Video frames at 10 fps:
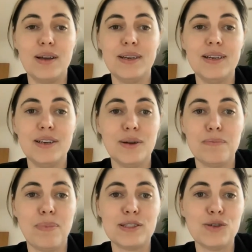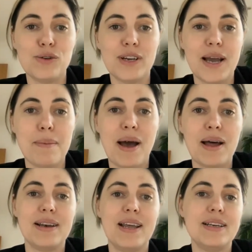you know by talking
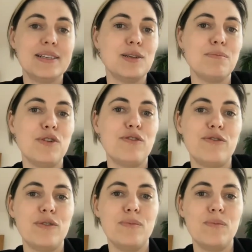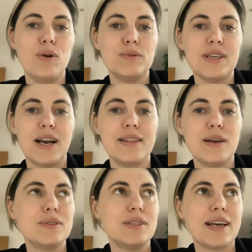about needing to move from what was it i think
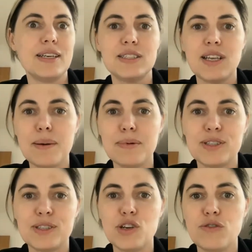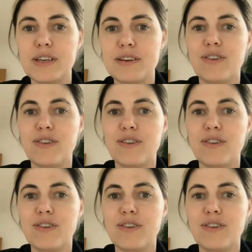it was like a cyber security